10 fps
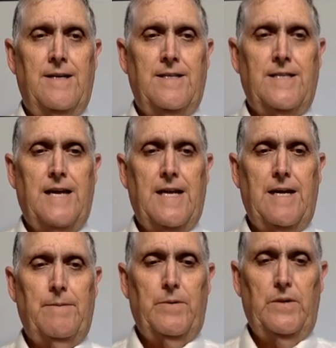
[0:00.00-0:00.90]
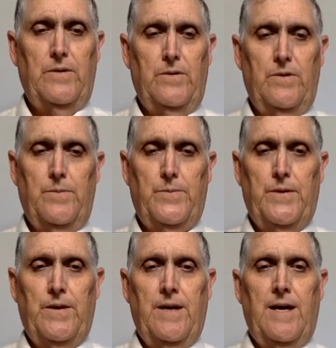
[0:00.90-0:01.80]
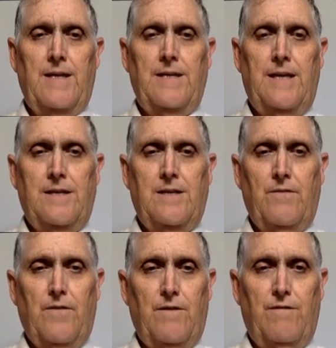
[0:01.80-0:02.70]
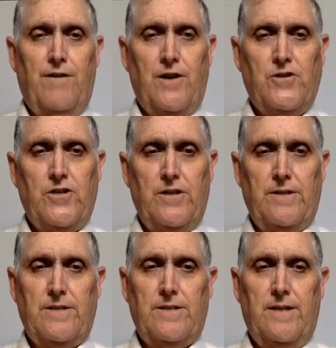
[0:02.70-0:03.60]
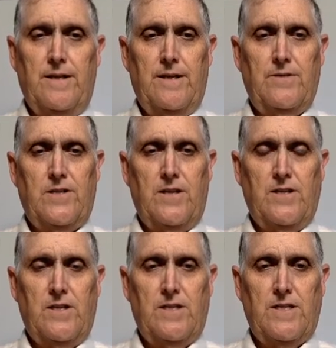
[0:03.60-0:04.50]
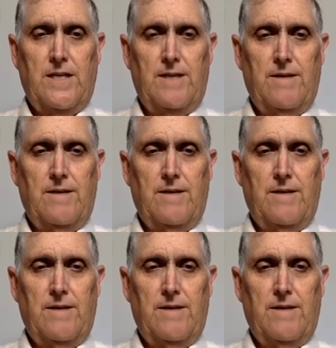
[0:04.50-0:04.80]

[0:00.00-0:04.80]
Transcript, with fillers: setup, loop, and then different functions, you know, such as